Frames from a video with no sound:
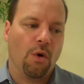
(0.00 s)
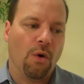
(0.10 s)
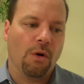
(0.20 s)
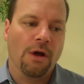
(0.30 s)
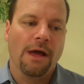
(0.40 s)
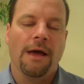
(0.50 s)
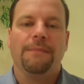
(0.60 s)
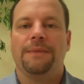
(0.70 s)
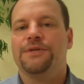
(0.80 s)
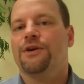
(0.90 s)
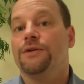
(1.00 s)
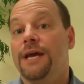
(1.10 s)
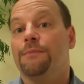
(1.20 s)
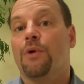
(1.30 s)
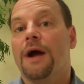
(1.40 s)
whole PepsiCo
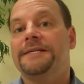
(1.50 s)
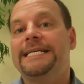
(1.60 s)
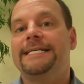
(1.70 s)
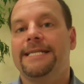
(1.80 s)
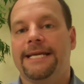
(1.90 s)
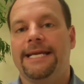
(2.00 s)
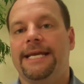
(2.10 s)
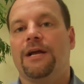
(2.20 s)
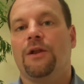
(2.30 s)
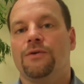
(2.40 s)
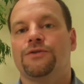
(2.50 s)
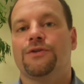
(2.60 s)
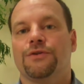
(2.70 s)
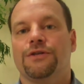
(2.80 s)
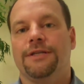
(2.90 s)
10 process and getting
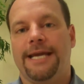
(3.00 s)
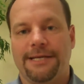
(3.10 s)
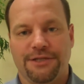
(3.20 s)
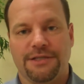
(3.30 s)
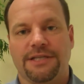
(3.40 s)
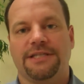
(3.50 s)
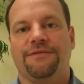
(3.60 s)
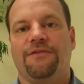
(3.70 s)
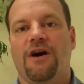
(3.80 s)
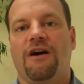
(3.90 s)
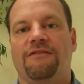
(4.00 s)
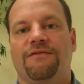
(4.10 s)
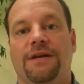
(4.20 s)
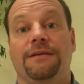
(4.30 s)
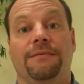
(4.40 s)
closer to the agencies
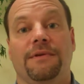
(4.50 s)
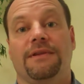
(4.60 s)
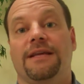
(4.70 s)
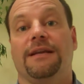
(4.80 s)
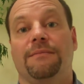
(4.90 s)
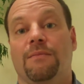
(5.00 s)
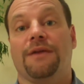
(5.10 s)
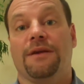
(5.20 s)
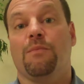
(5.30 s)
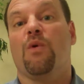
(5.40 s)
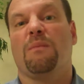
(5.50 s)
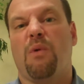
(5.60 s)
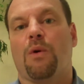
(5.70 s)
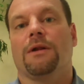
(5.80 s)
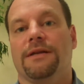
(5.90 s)
involved, and then I think more
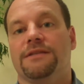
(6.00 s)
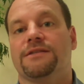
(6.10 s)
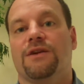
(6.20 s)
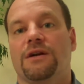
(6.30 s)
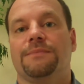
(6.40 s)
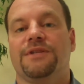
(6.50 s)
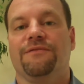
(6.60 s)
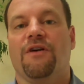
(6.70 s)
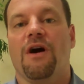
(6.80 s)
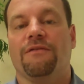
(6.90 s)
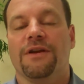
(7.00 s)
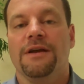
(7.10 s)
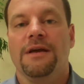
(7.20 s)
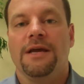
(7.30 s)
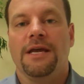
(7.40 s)
importantly the startups involved,
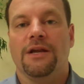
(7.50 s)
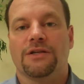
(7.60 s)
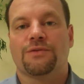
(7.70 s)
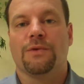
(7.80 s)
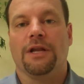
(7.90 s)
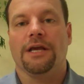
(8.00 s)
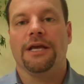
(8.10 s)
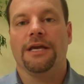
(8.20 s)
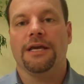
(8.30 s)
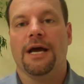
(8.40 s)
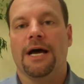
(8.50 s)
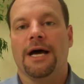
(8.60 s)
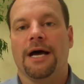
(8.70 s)
it's really